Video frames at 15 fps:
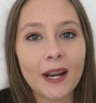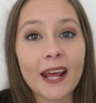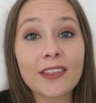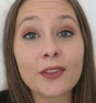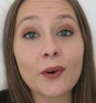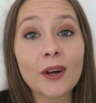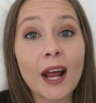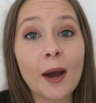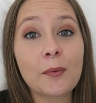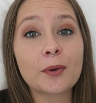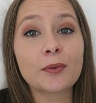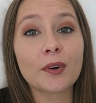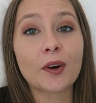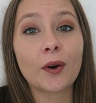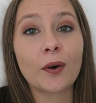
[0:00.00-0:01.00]
But I thought I
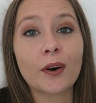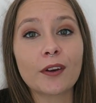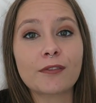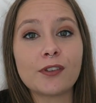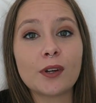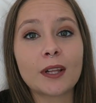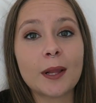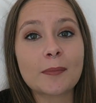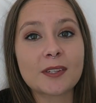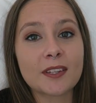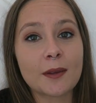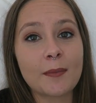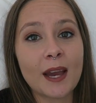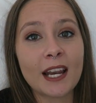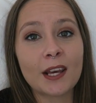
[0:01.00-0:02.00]
would record a few clips of
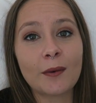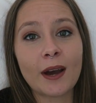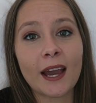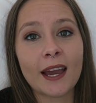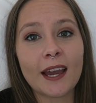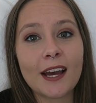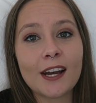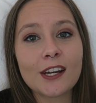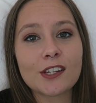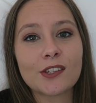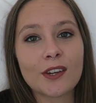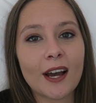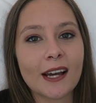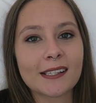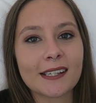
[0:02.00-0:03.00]
them anyway
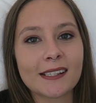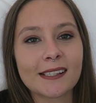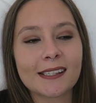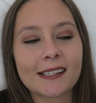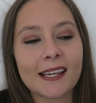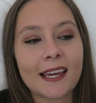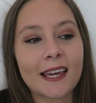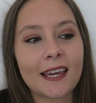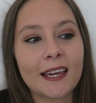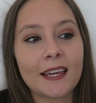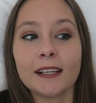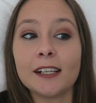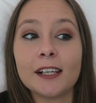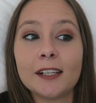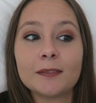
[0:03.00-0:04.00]
so you guys can
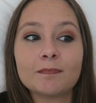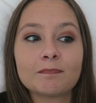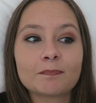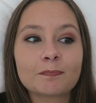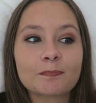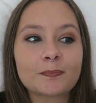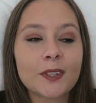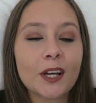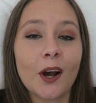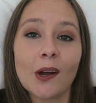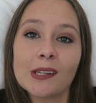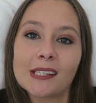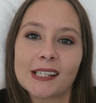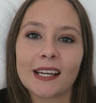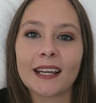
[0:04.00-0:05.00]
see the
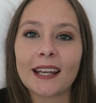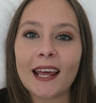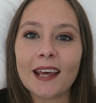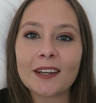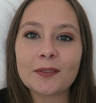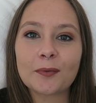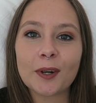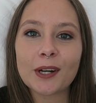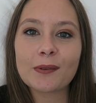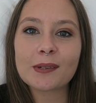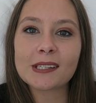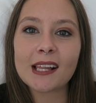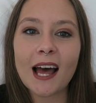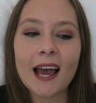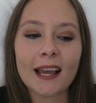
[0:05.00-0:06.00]
concert and what it
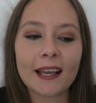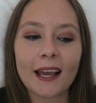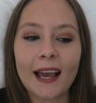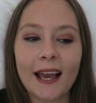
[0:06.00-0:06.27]
was like.